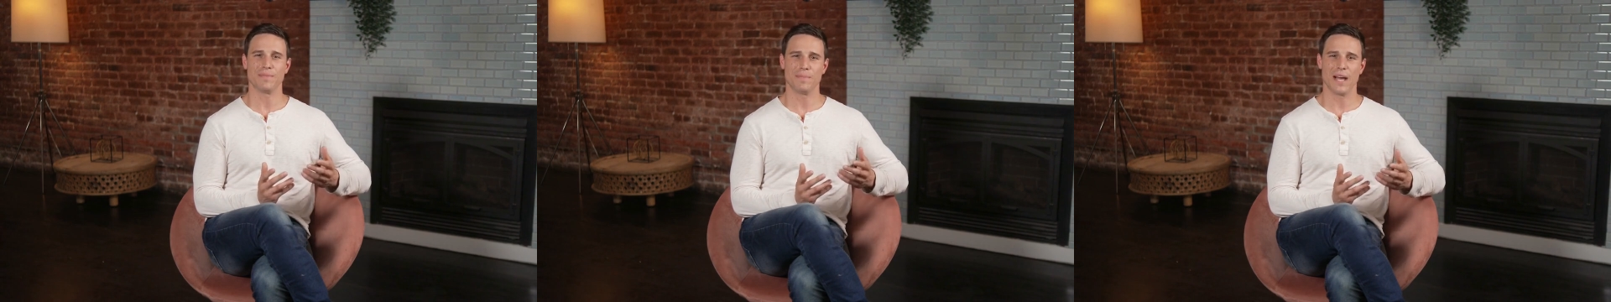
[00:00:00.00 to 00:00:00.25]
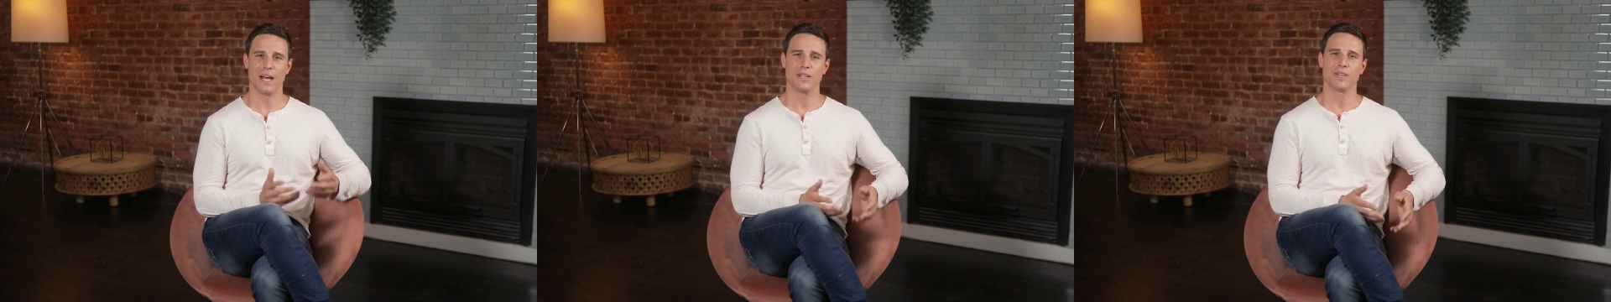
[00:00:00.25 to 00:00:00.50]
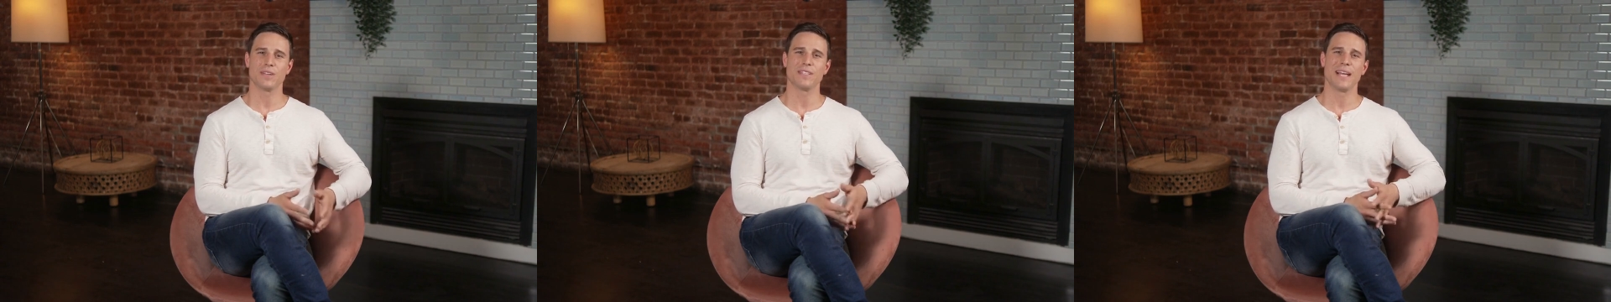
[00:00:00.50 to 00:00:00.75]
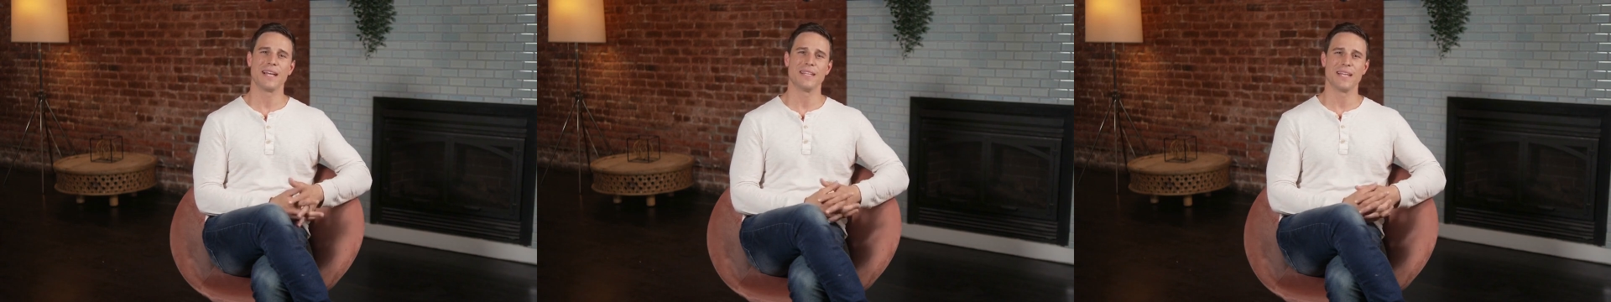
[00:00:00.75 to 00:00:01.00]
By
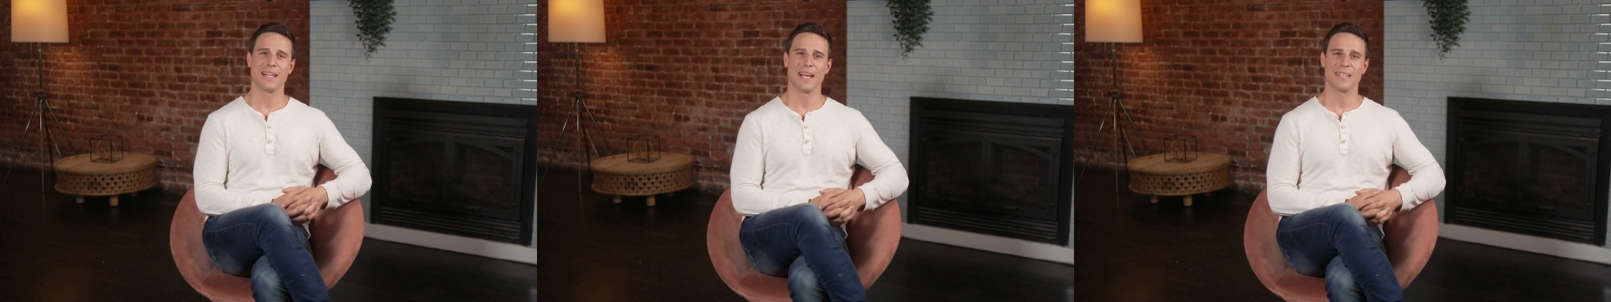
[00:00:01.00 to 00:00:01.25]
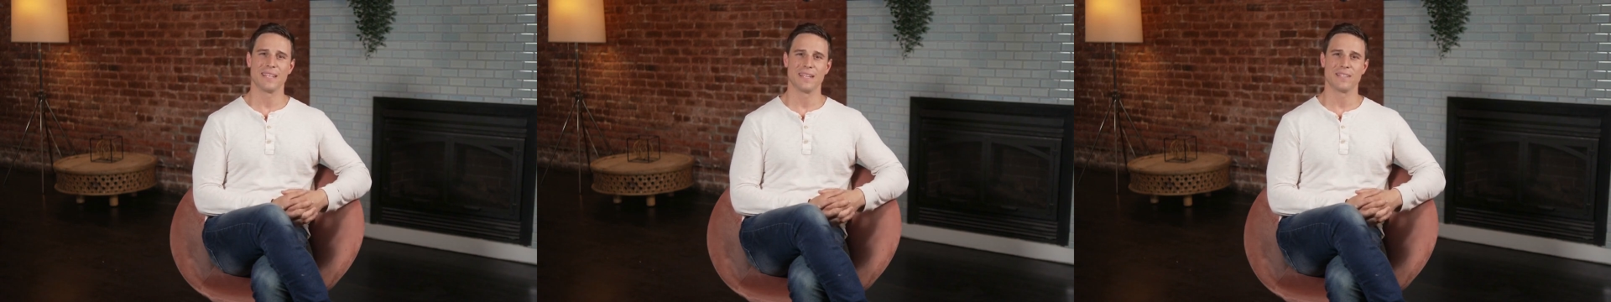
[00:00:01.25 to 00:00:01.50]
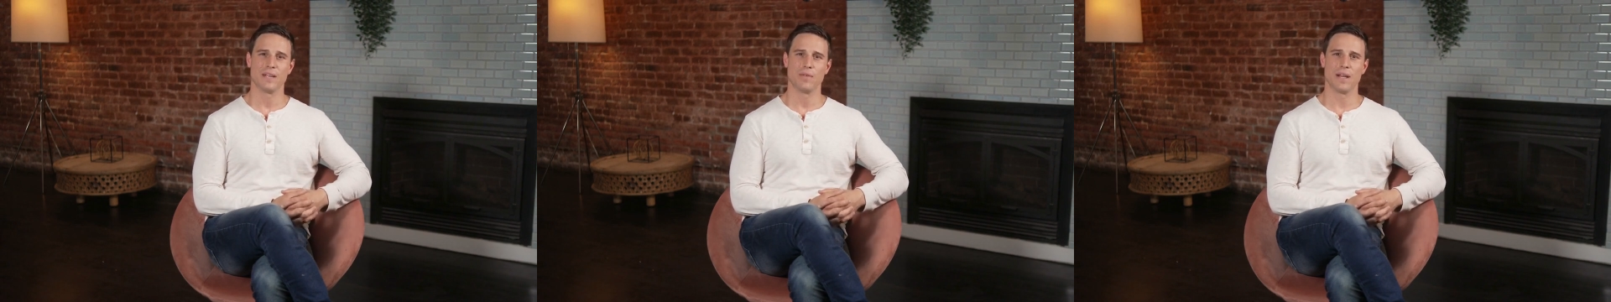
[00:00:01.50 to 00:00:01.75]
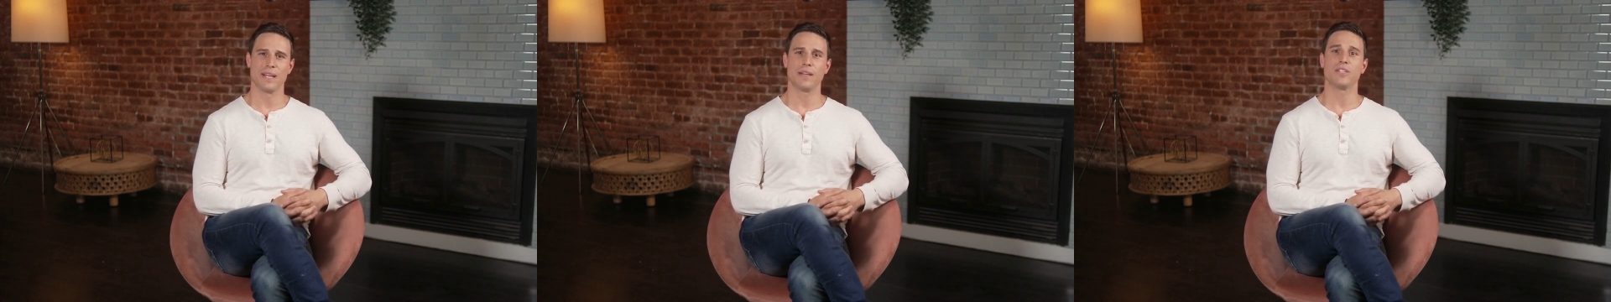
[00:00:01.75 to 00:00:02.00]
understanding and
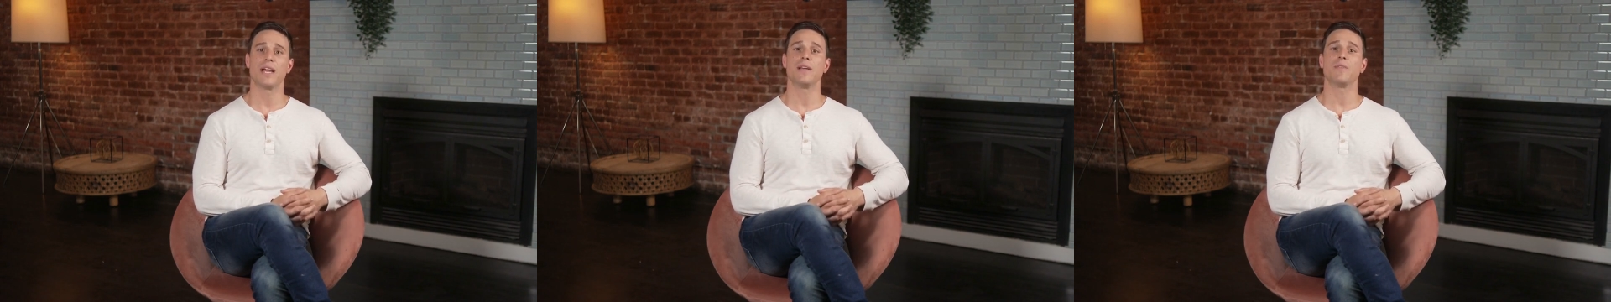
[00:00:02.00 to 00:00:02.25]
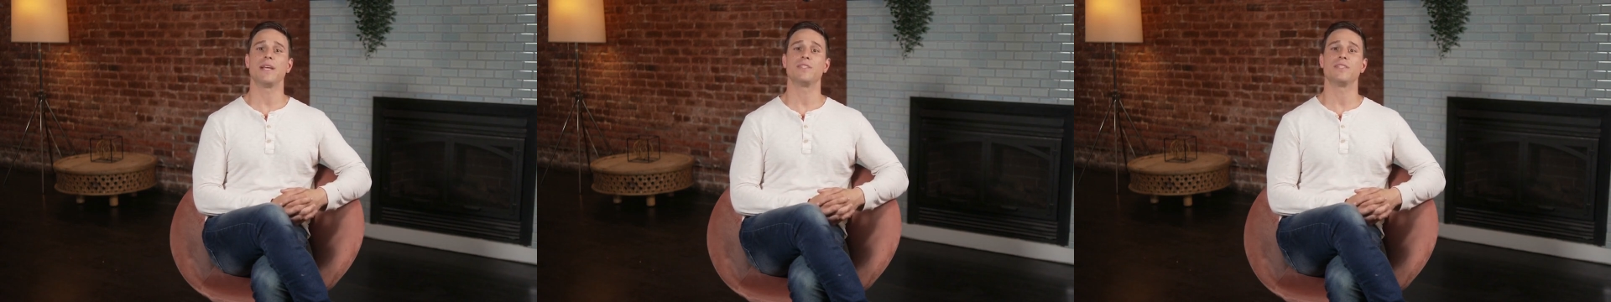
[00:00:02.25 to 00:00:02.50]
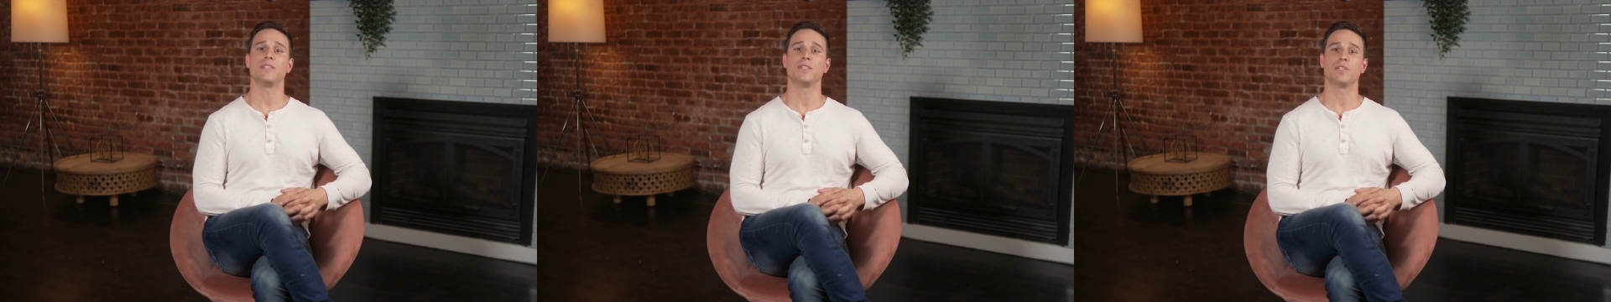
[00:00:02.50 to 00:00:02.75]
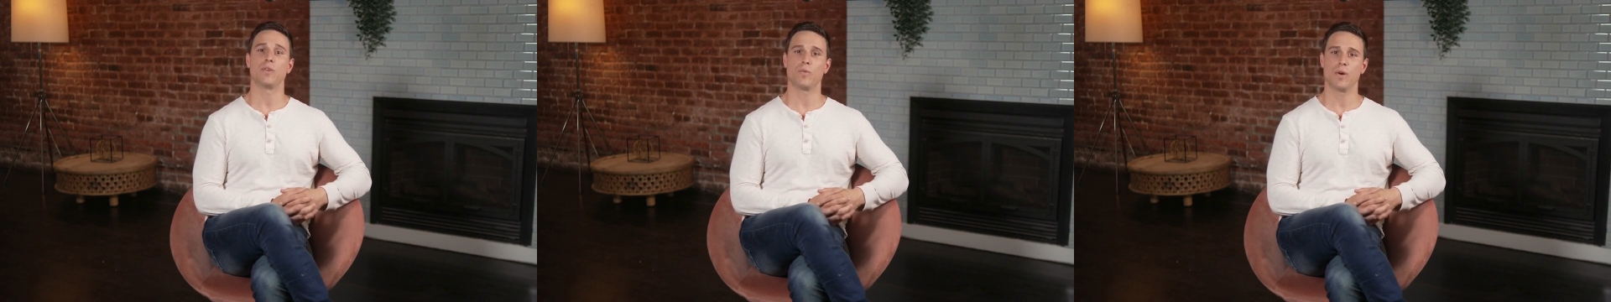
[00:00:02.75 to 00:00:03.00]
integrating generators
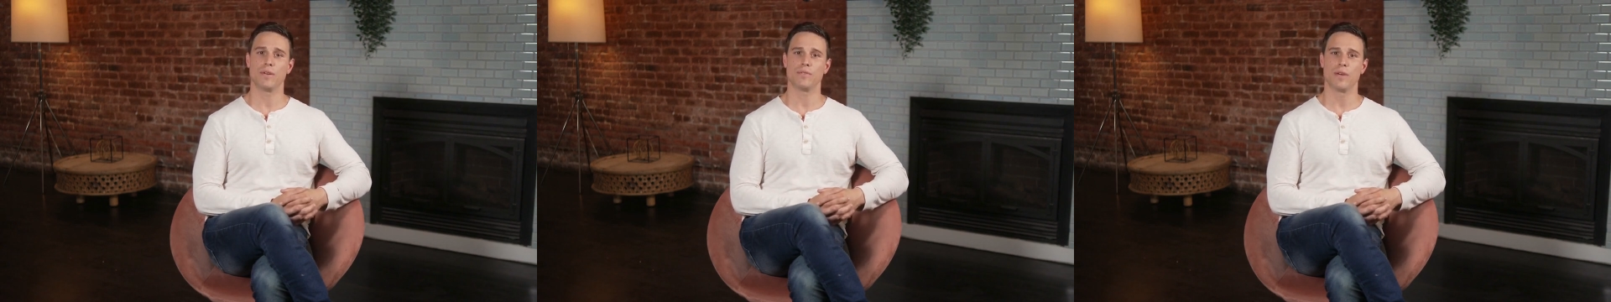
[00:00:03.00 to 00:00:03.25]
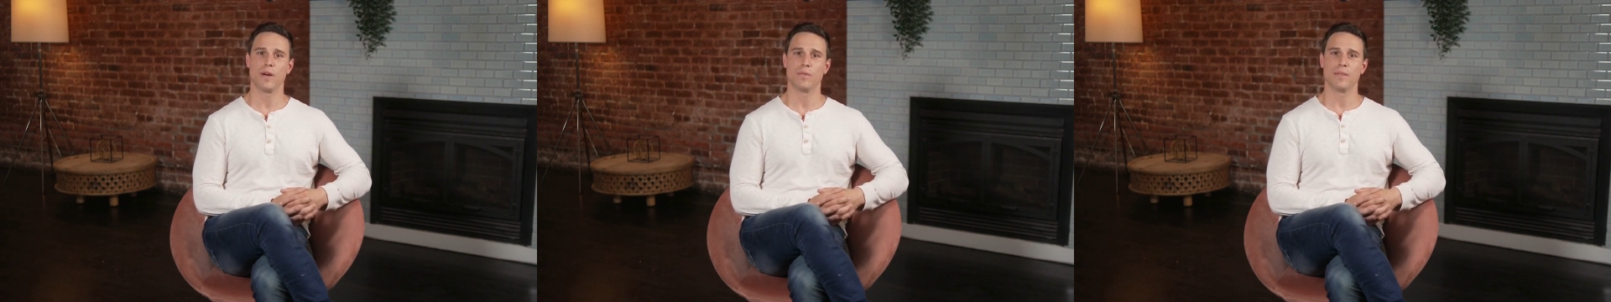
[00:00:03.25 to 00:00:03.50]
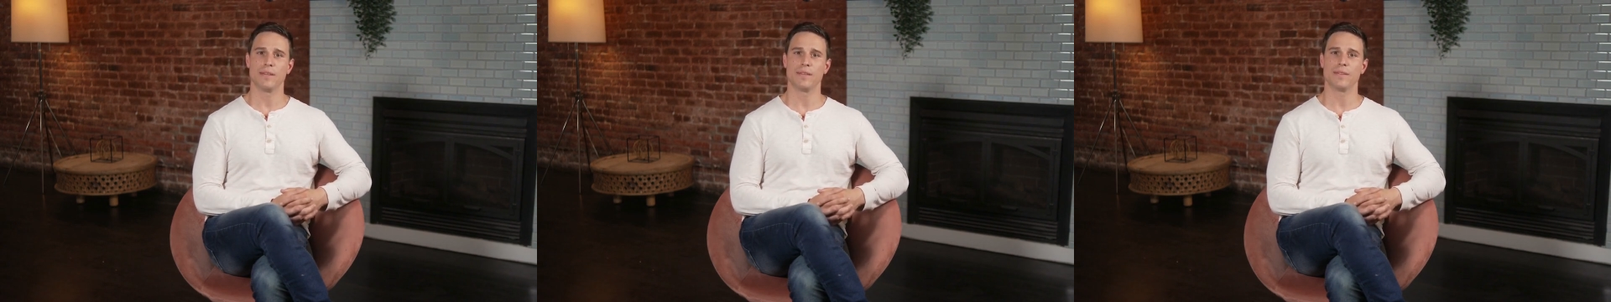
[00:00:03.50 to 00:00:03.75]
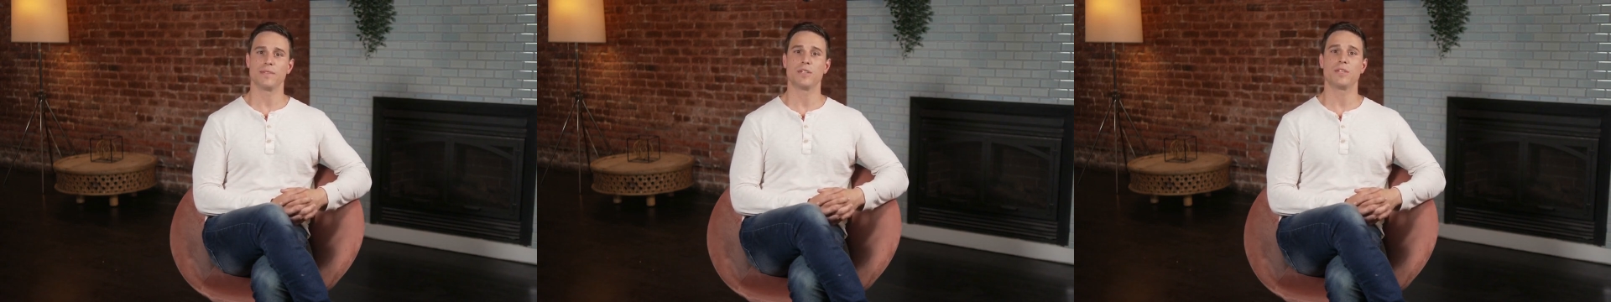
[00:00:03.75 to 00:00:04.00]
into your workflow,
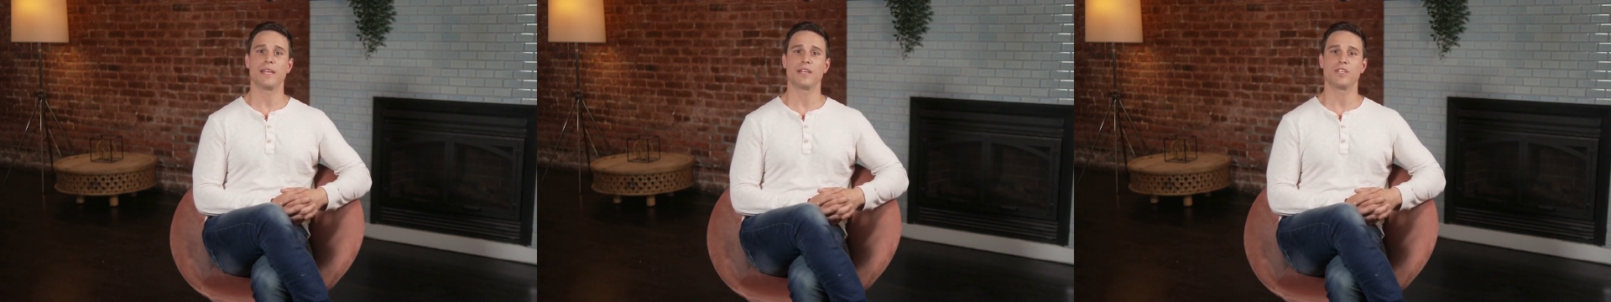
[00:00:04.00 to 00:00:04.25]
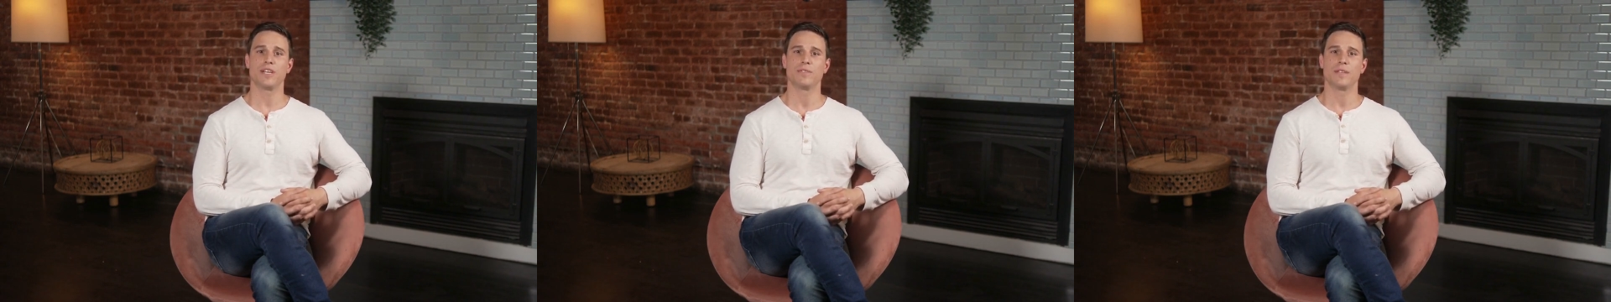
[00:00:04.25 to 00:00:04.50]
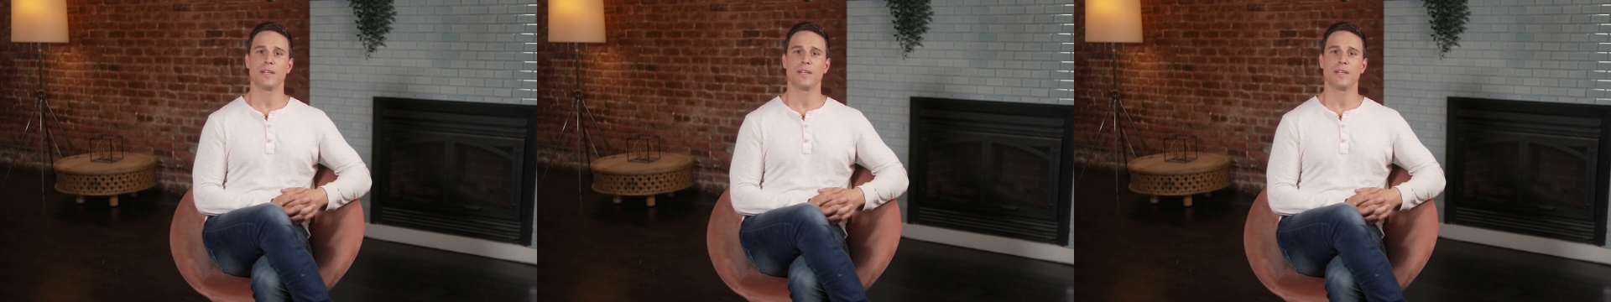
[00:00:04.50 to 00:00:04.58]
you can achieve